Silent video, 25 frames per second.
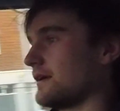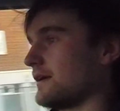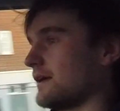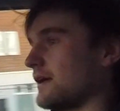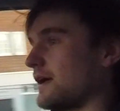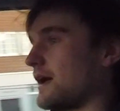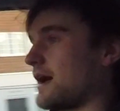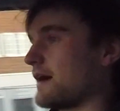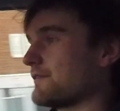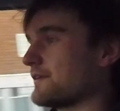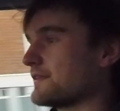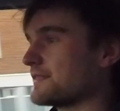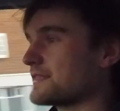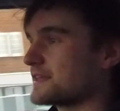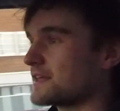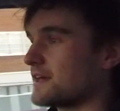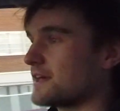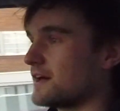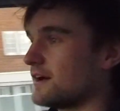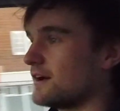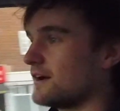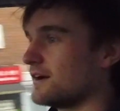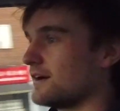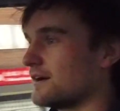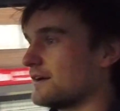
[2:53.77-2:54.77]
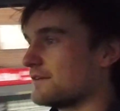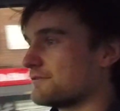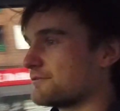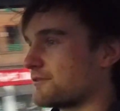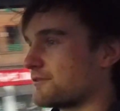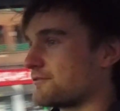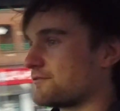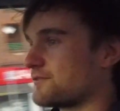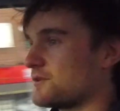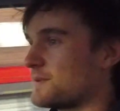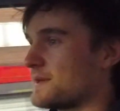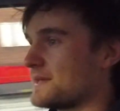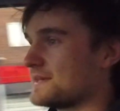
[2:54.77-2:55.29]
I've had the car for
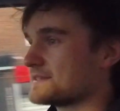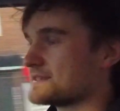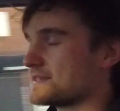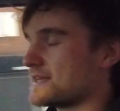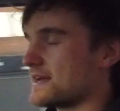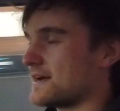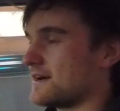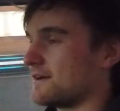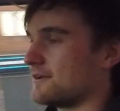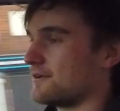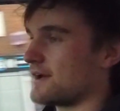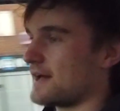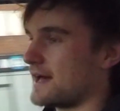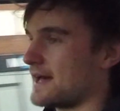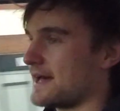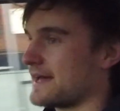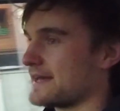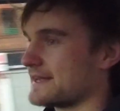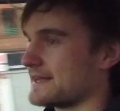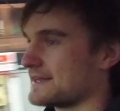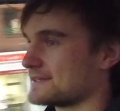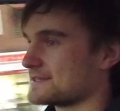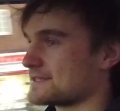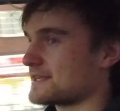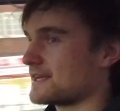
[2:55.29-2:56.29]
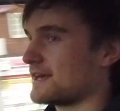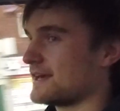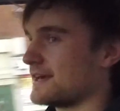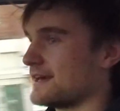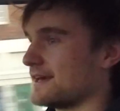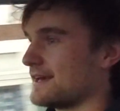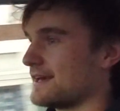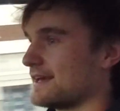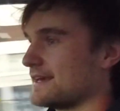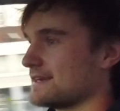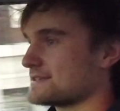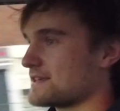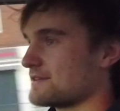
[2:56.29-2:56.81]
a few weeks now, and
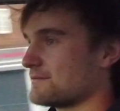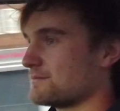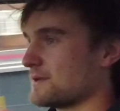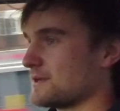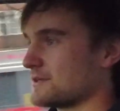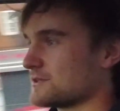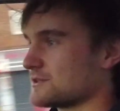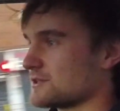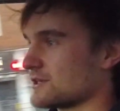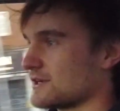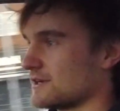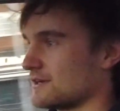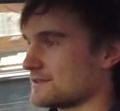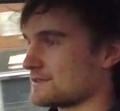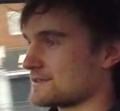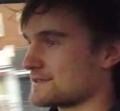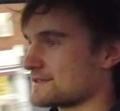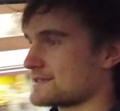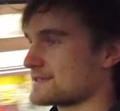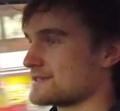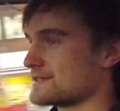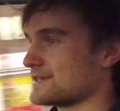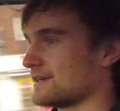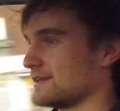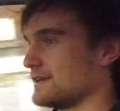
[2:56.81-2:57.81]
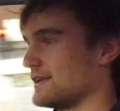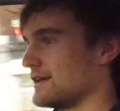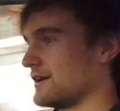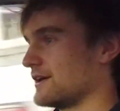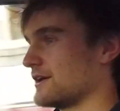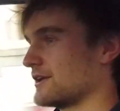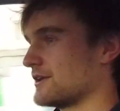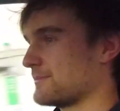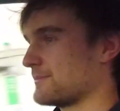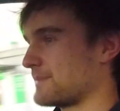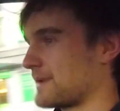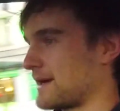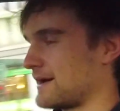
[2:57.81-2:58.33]
it's given me a chance to
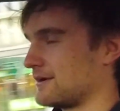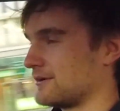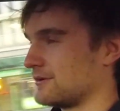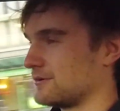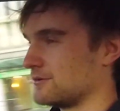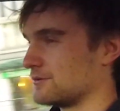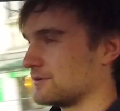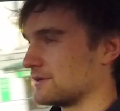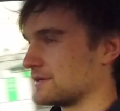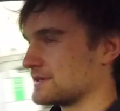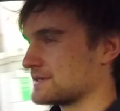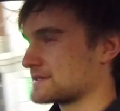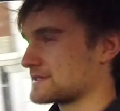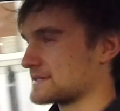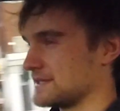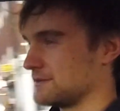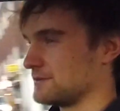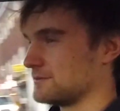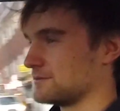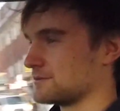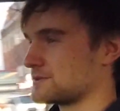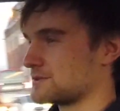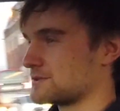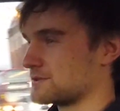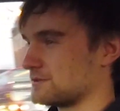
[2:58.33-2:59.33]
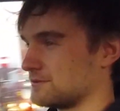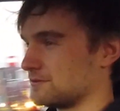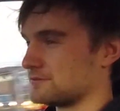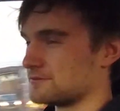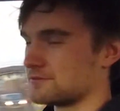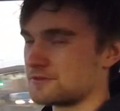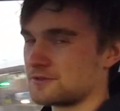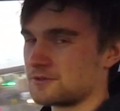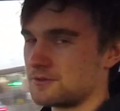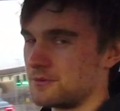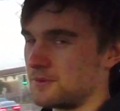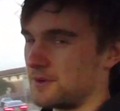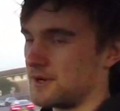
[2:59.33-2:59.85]
learn about all its little sort of
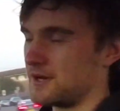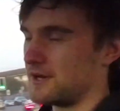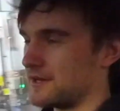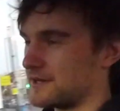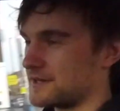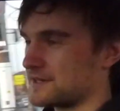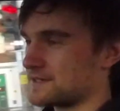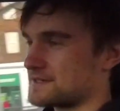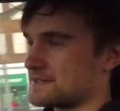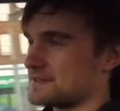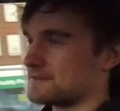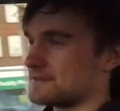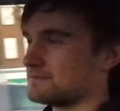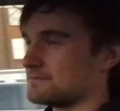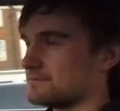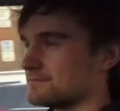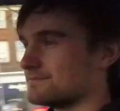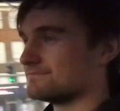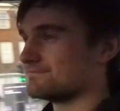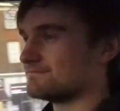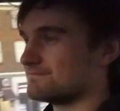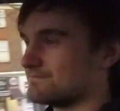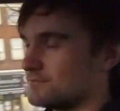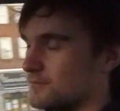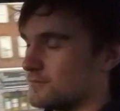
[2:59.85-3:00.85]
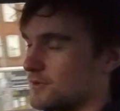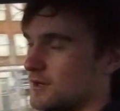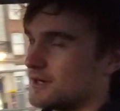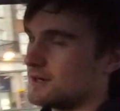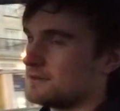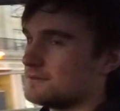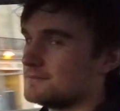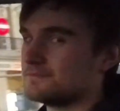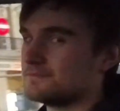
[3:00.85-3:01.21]
quirks and, well,